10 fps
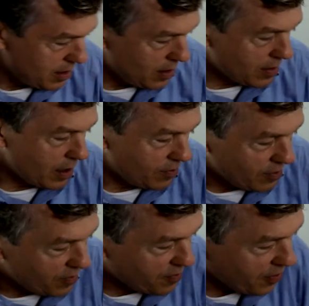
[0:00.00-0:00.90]
Okay.
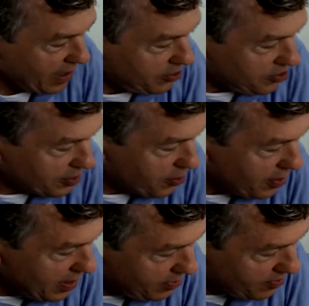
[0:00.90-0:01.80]
So for each
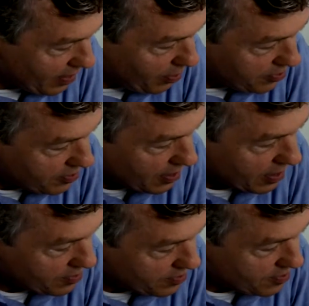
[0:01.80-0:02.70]
degree
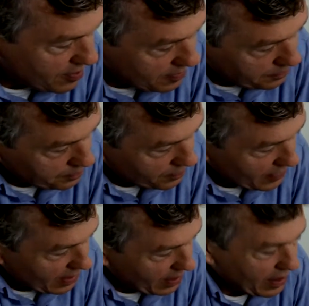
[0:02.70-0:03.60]
Celsius,
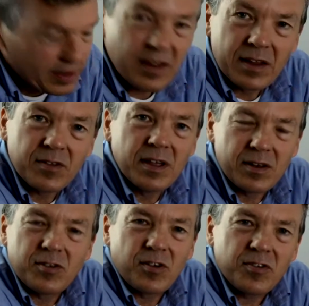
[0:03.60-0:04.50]

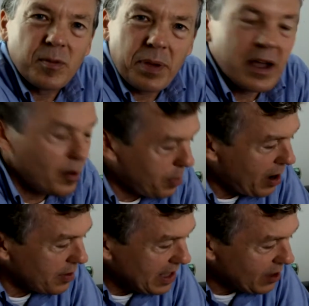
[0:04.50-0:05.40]
it just
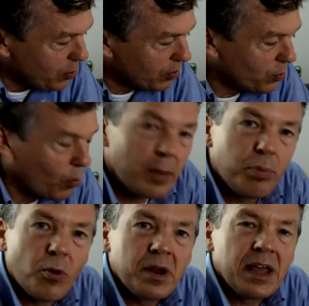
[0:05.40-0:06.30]
about equals
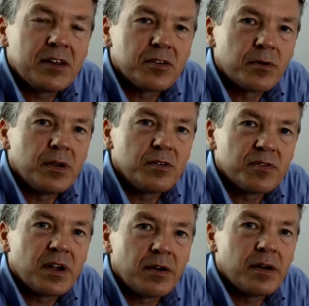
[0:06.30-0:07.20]
1.8 degrees
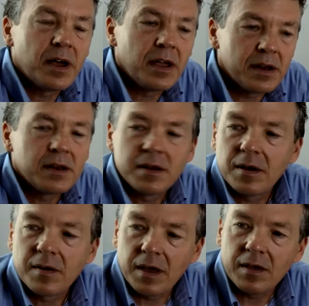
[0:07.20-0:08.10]
Fahrenheit.
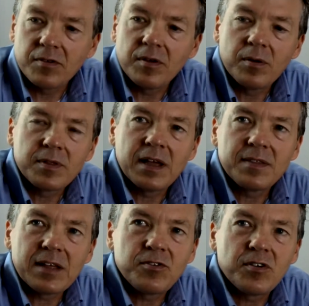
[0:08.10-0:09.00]
Okay. So
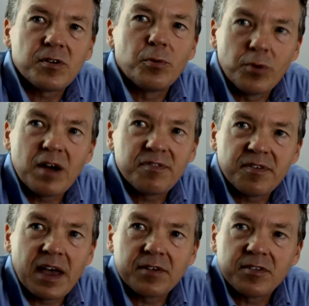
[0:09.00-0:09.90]
that's just a rough
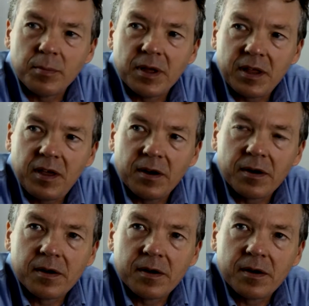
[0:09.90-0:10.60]
estimate here.